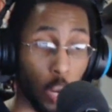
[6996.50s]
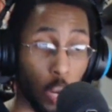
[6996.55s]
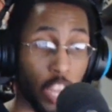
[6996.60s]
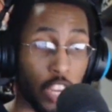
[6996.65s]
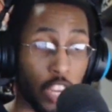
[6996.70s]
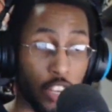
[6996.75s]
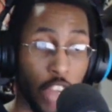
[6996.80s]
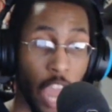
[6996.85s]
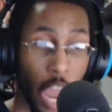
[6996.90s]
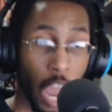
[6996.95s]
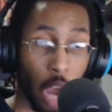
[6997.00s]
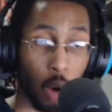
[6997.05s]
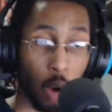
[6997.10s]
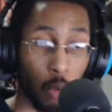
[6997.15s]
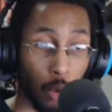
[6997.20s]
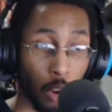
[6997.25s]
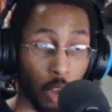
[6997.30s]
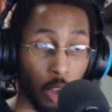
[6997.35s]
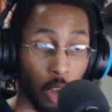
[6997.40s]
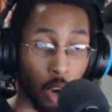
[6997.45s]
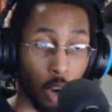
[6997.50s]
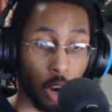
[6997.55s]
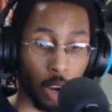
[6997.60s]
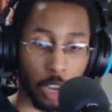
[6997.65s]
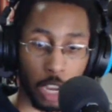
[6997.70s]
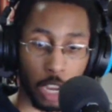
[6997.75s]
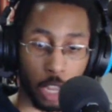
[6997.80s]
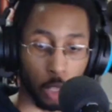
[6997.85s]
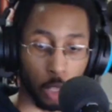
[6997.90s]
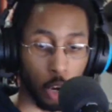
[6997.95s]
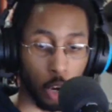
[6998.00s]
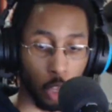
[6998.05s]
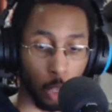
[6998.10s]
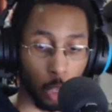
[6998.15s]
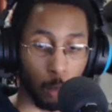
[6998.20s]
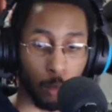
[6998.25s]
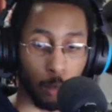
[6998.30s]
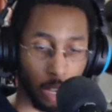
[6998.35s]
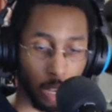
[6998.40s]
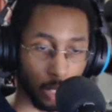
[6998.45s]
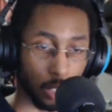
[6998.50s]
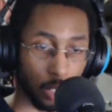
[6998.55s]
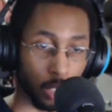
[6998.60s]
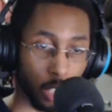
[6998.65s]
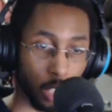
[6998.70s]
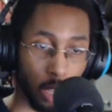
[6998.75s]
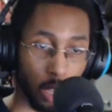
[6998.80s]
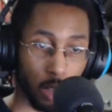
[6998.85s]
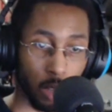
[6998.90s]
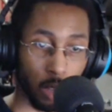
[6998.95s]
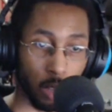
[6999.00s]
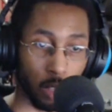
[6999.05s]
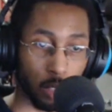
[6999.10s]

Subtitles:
down on the price scale.